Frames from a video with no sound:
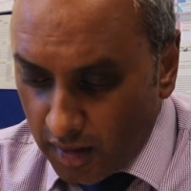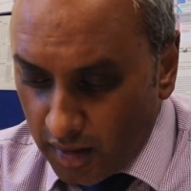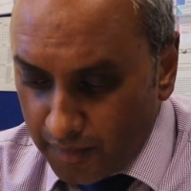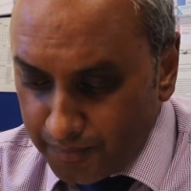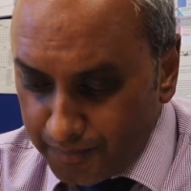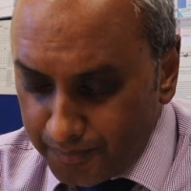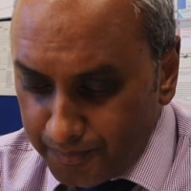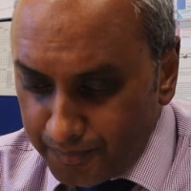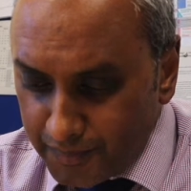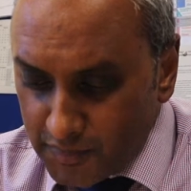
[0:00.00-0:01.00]

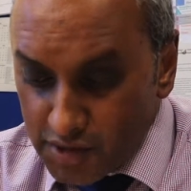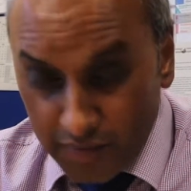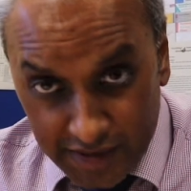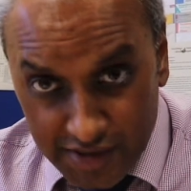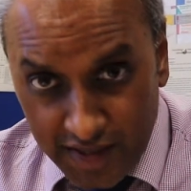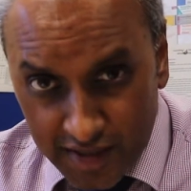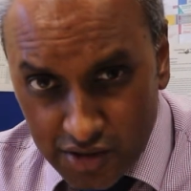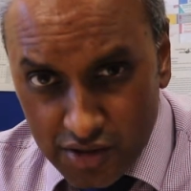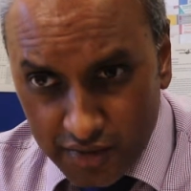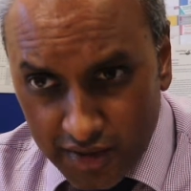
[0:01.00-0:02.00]
So that's the
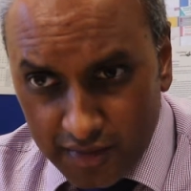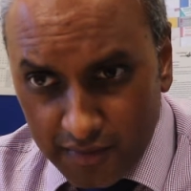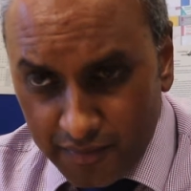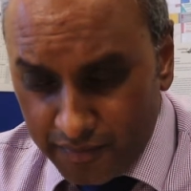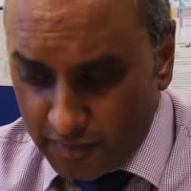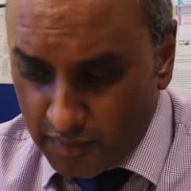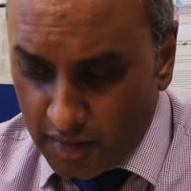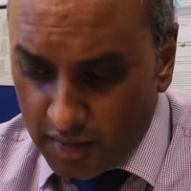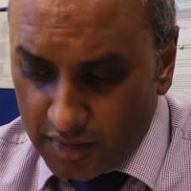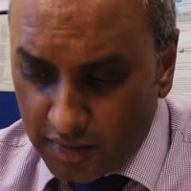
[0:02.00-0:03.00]
history.
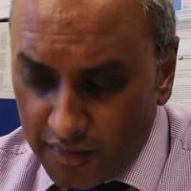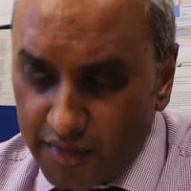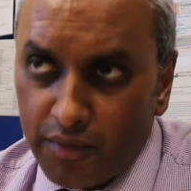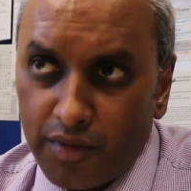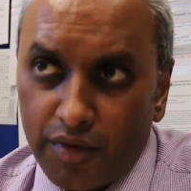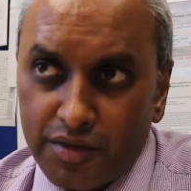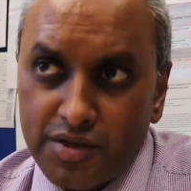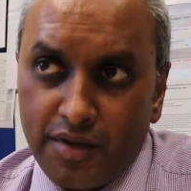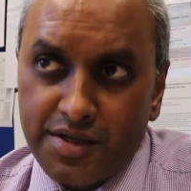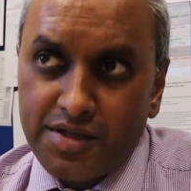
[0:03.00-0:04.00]
The other thing we want
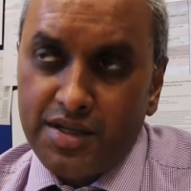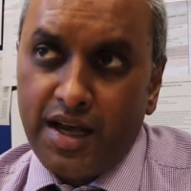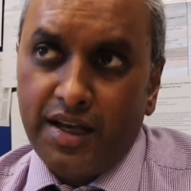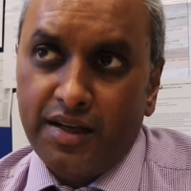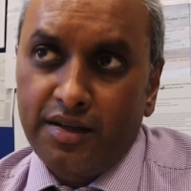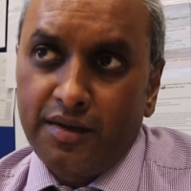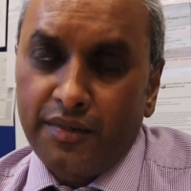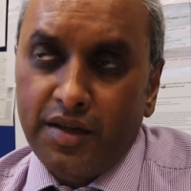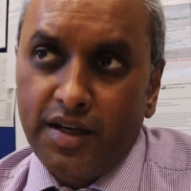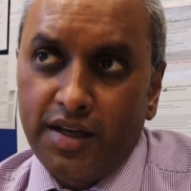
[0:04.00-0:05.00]
to ascertain
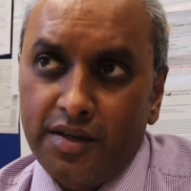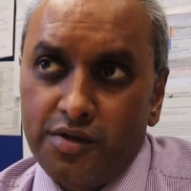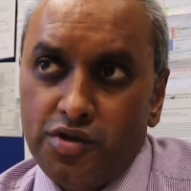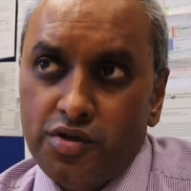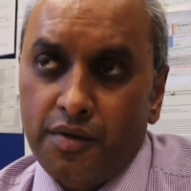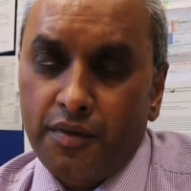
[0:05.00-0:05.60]
is